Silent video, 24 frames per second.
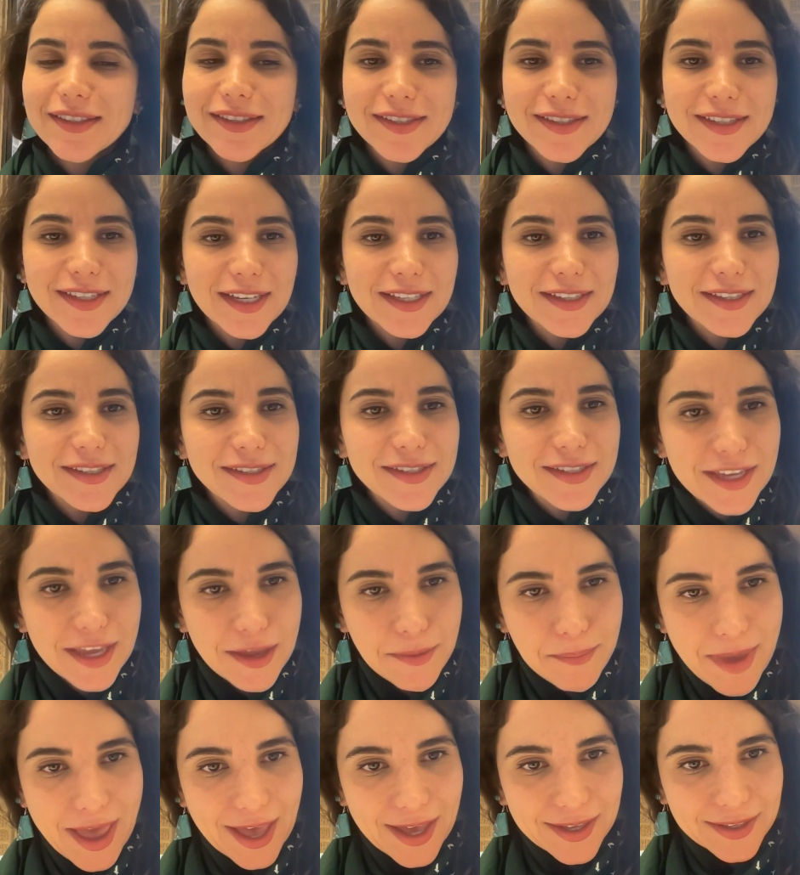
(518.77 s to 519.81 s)
the
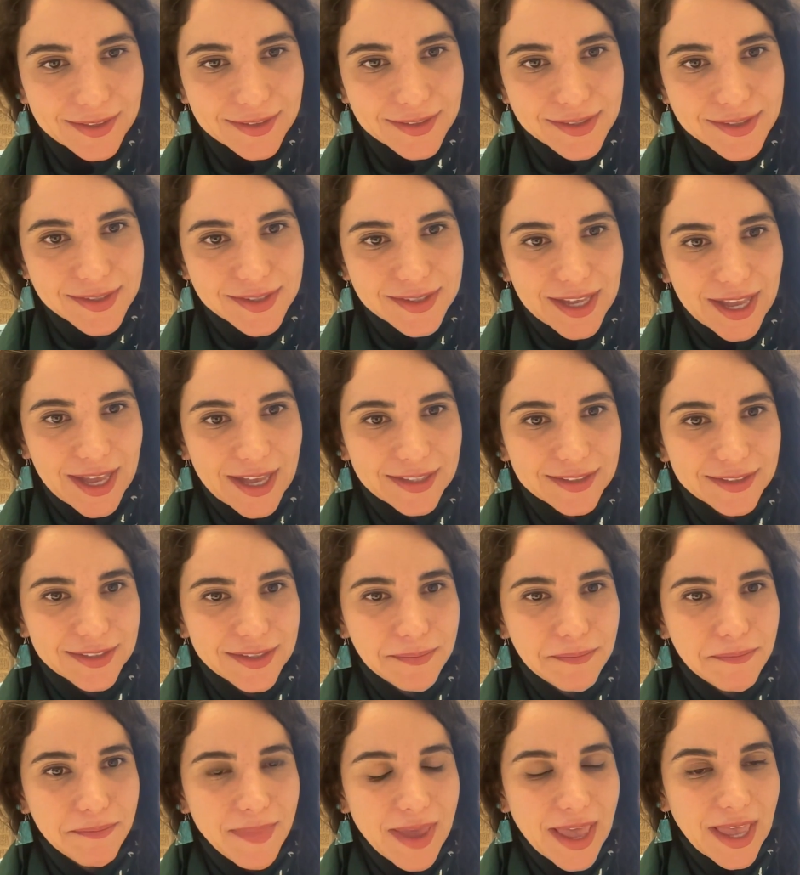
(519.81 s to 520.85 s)
demands and
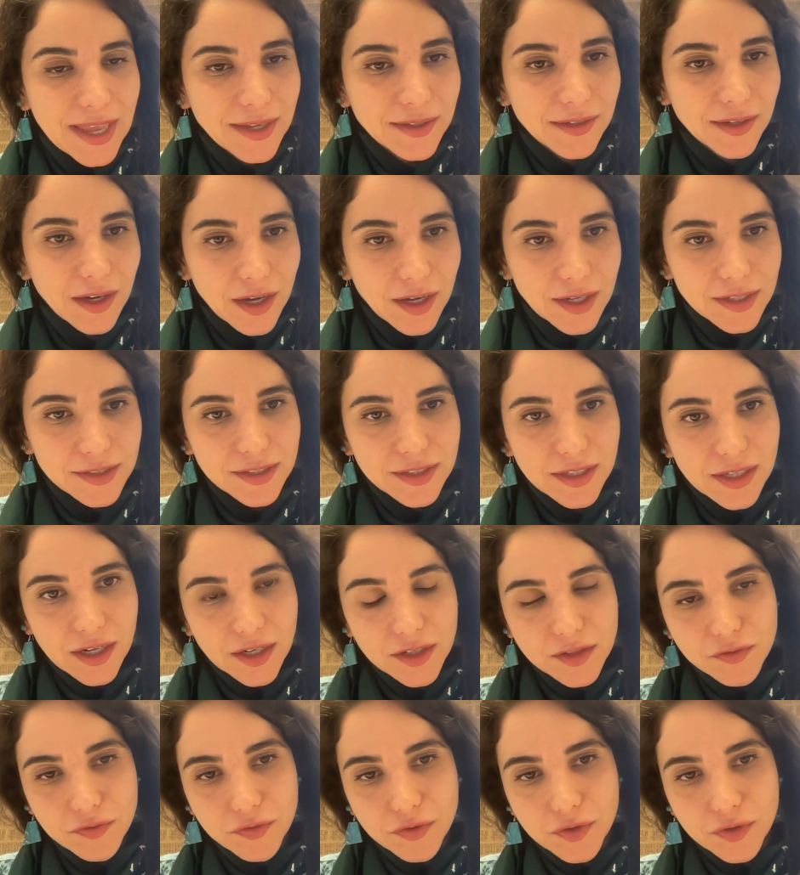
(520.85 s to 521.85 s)
the main ideas